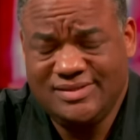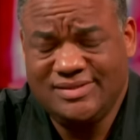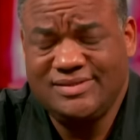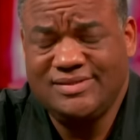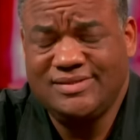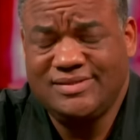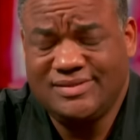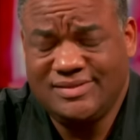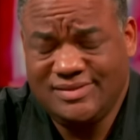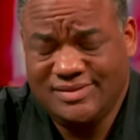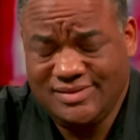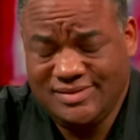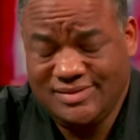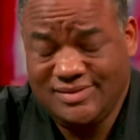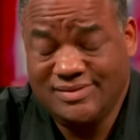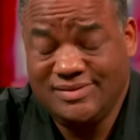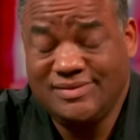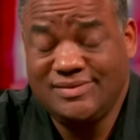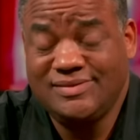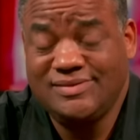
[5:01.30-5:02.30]

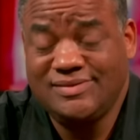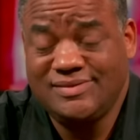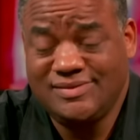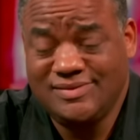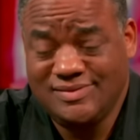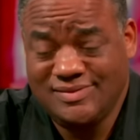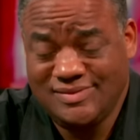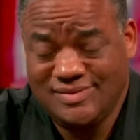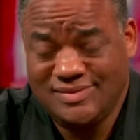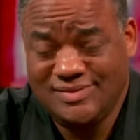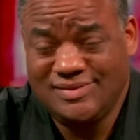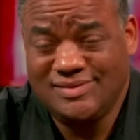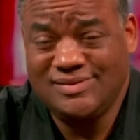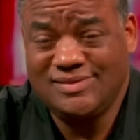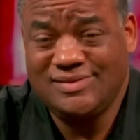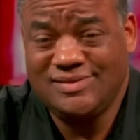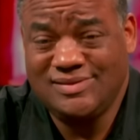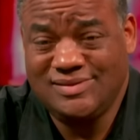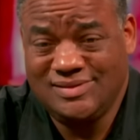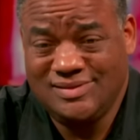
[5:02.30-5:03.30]

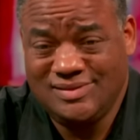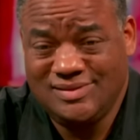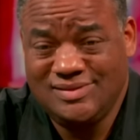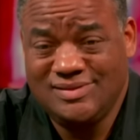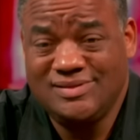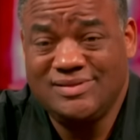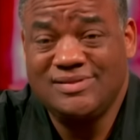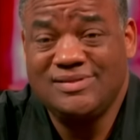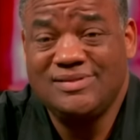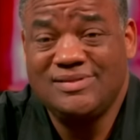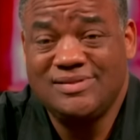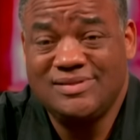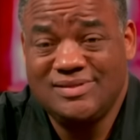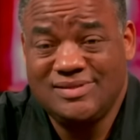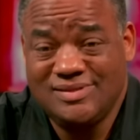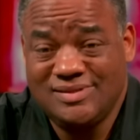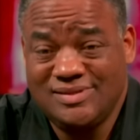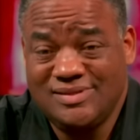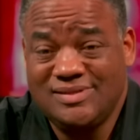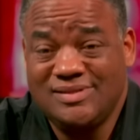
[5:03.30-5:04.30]

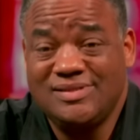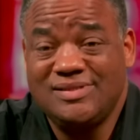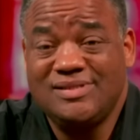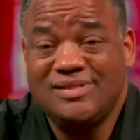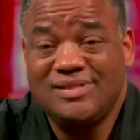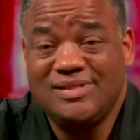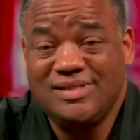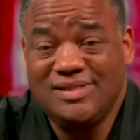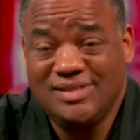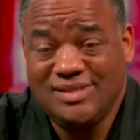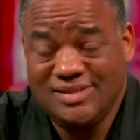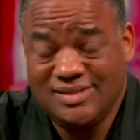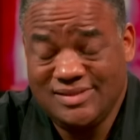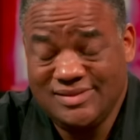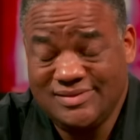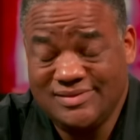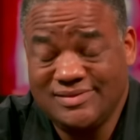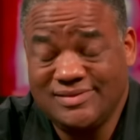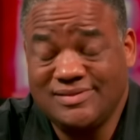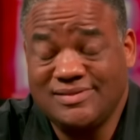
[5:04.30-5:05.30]

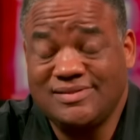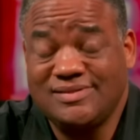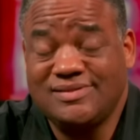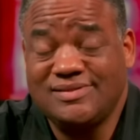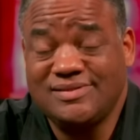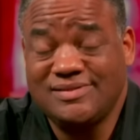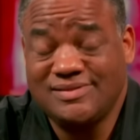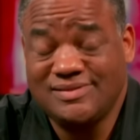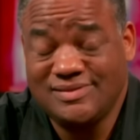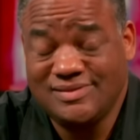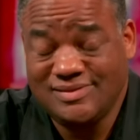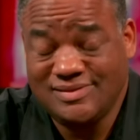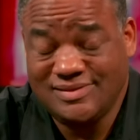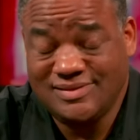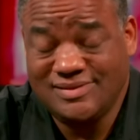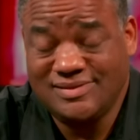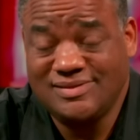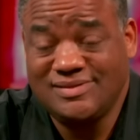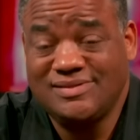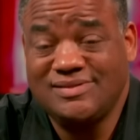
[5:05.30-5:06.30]

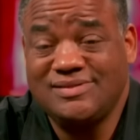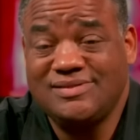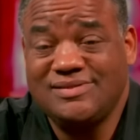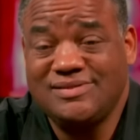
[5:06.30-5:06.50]
This person isn't speaking.